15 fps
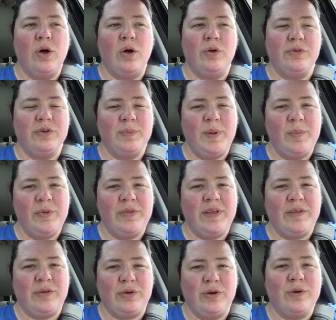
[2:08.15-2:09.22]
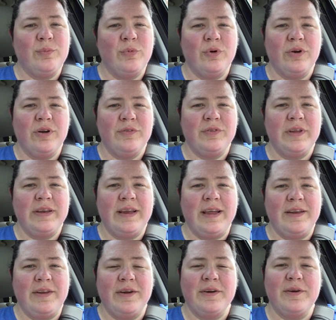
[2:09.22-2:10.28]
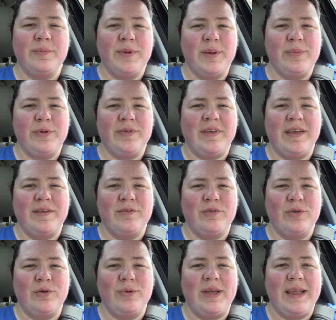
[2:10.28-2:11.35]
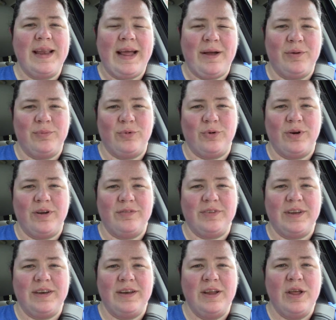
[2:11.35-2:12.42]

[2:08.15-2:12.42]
Older people tend to cook more often, and younger people tend to eat out more often.